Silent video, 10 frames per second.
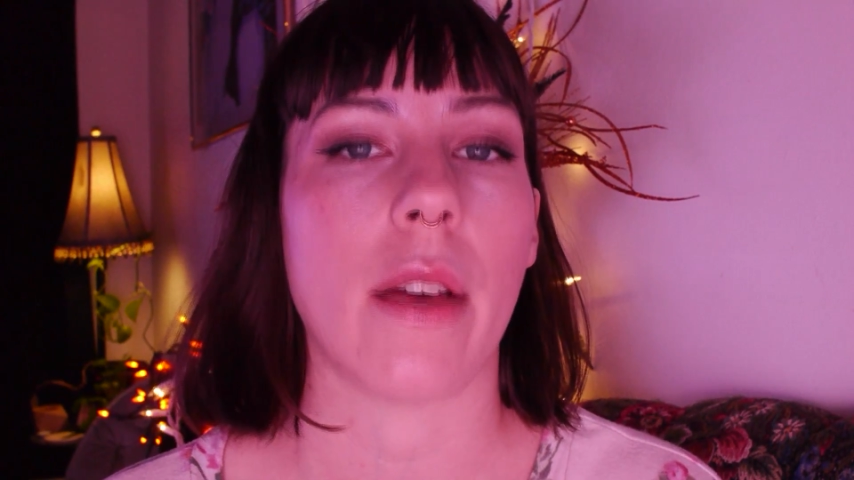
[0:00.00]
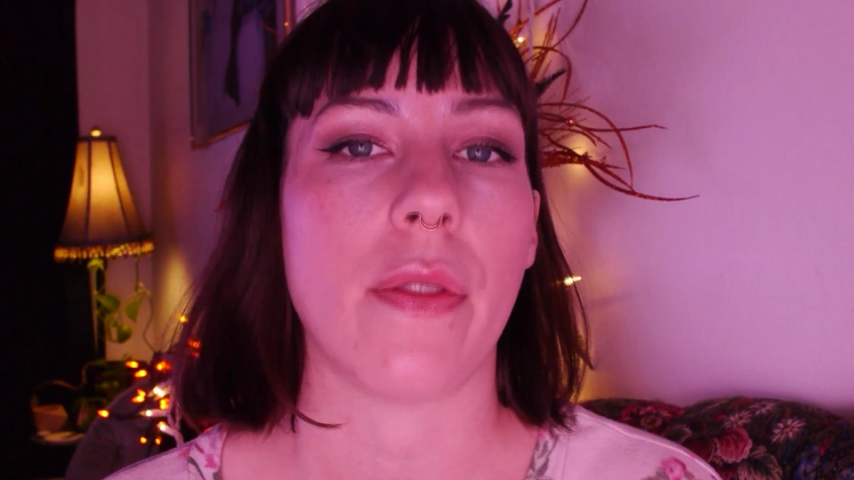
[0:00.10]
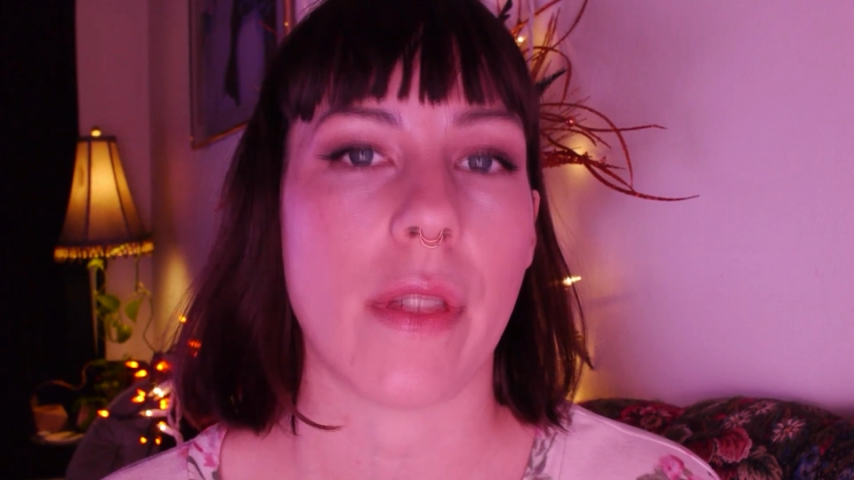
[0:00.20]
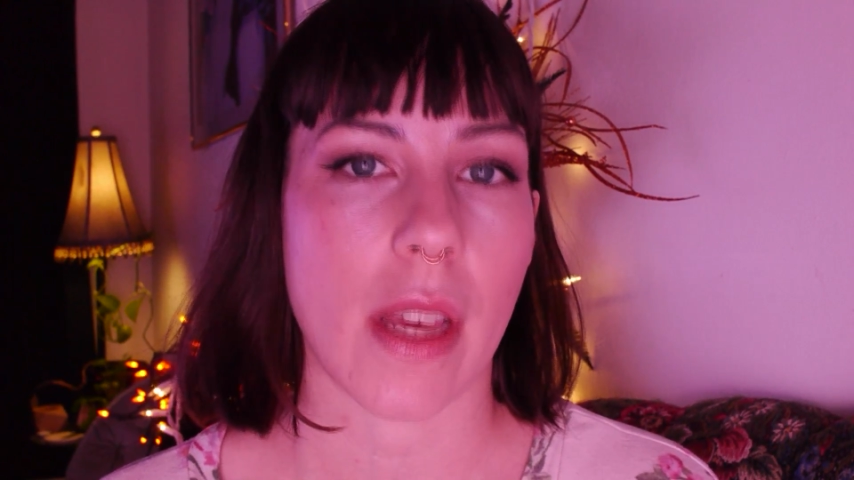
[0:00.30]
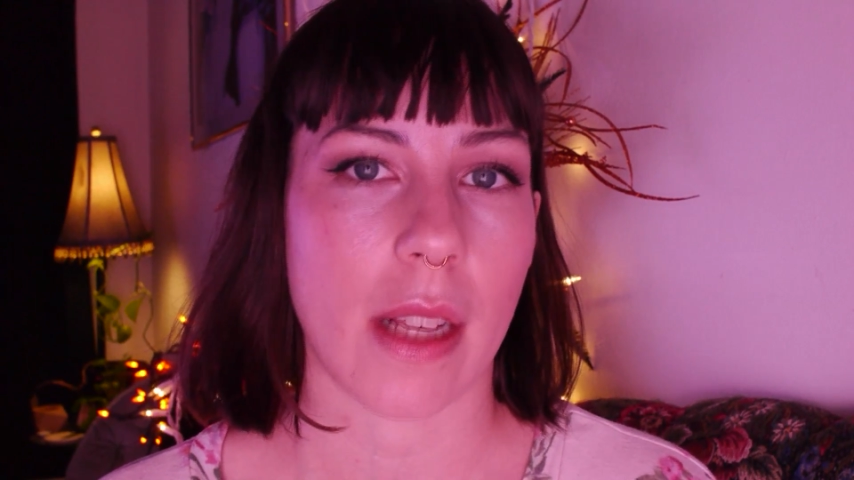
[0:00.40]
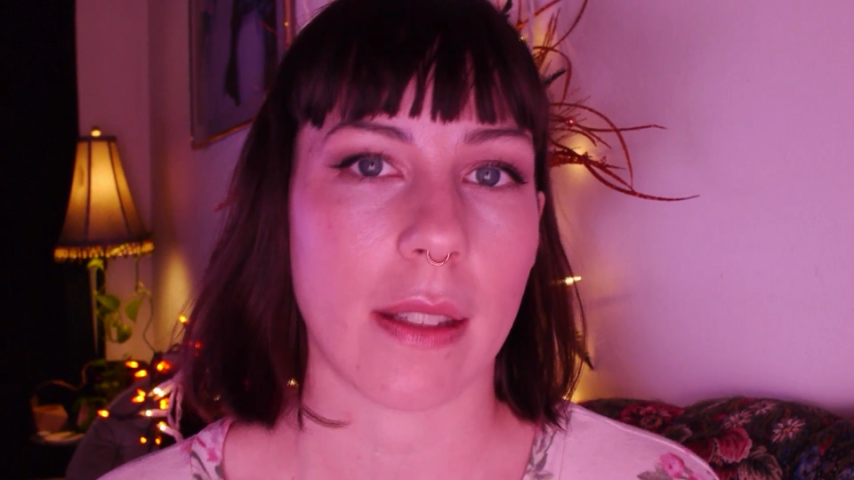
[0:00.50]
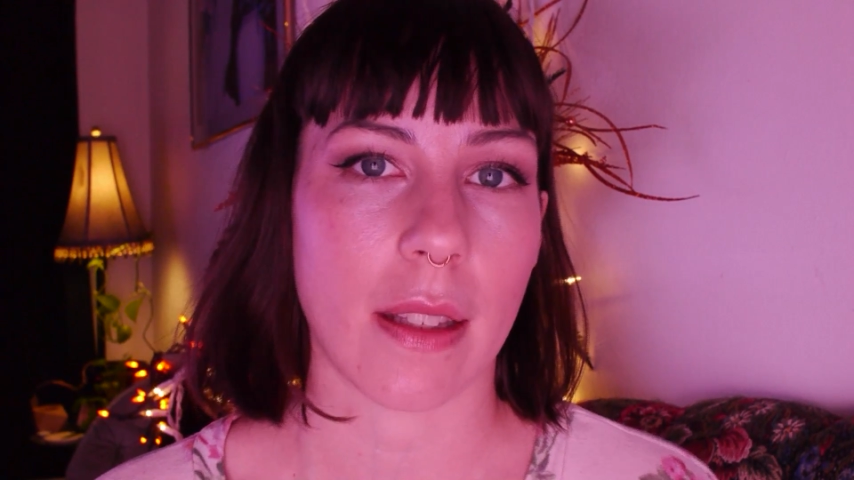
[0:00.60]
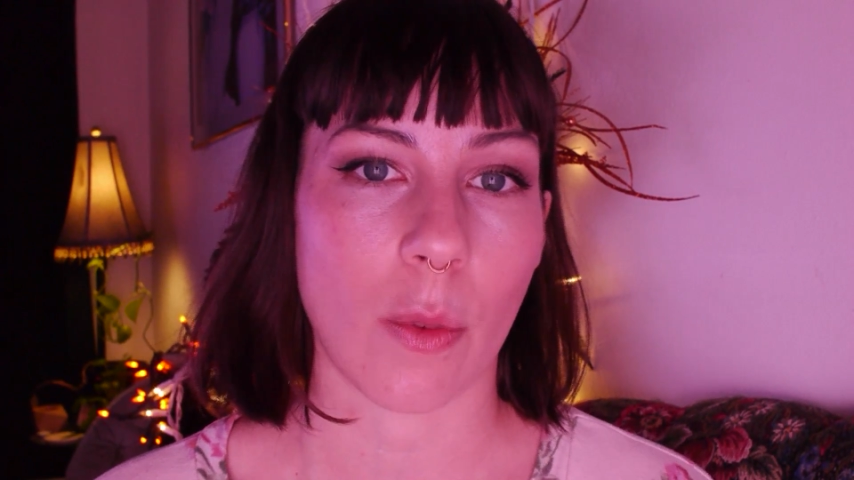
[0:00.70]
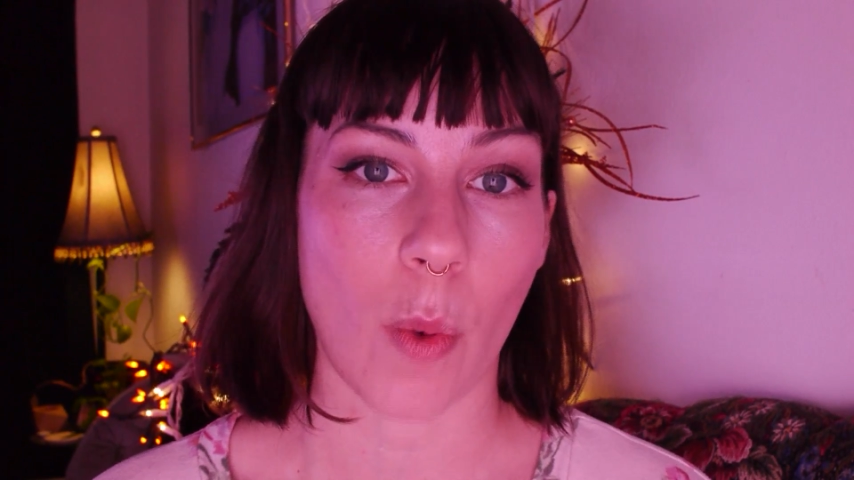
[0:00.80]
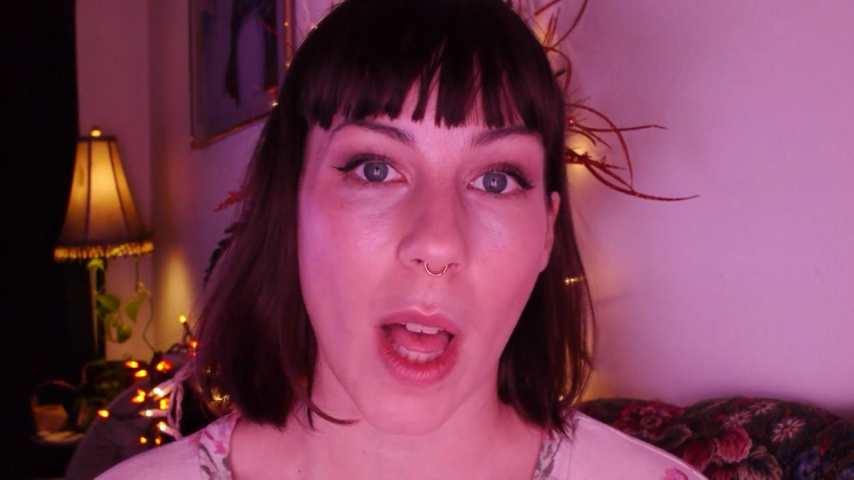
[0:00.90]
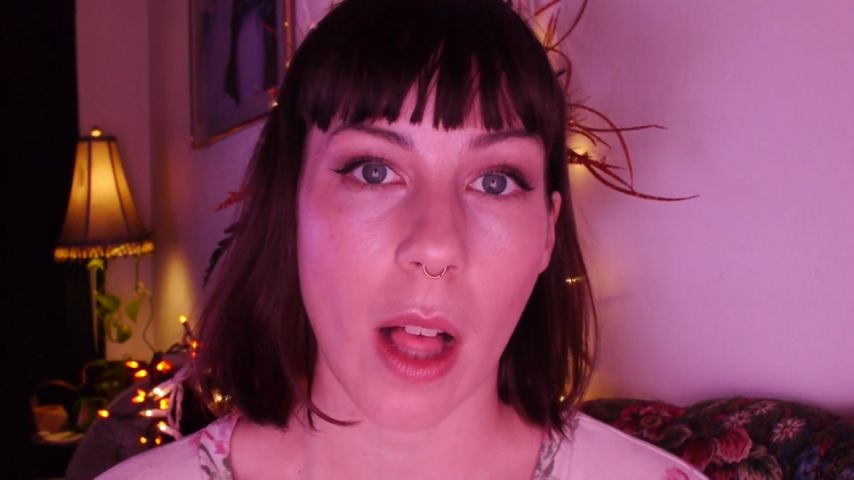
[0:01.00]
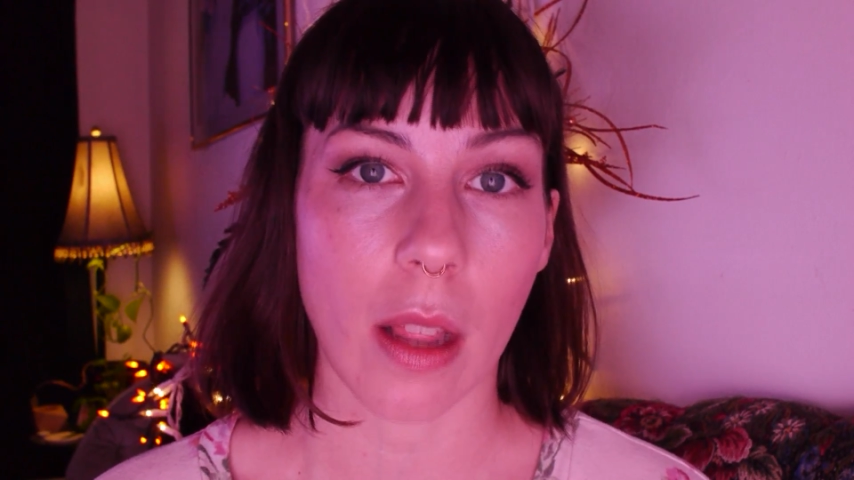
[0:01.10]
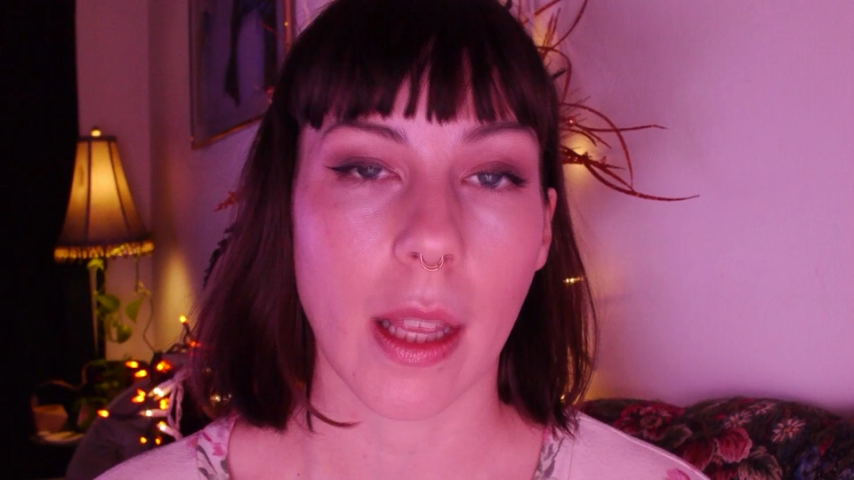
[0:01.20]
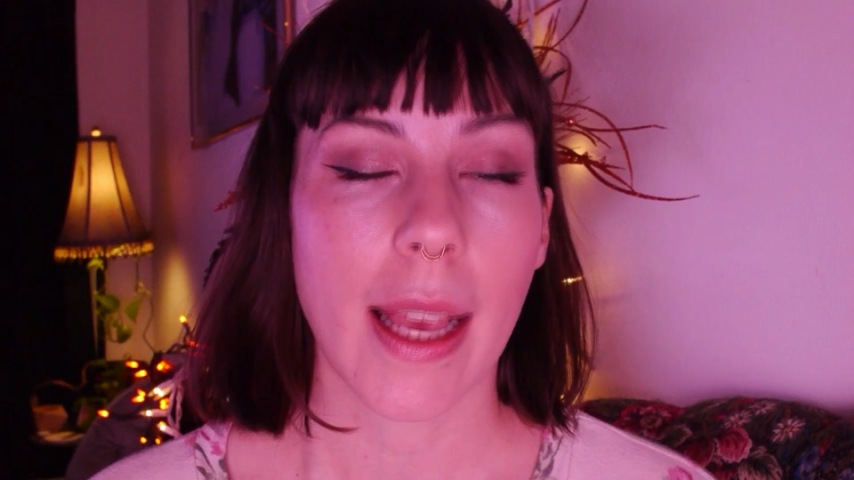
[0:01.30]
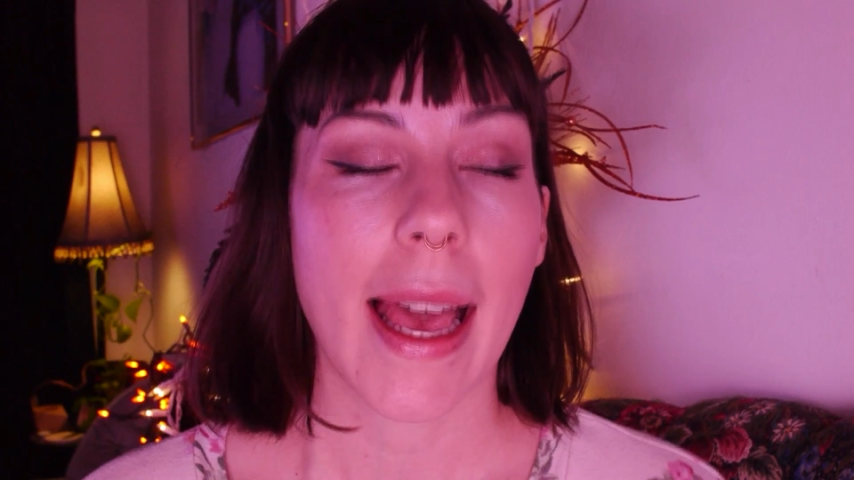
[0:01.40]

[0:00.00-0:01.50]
of things as well,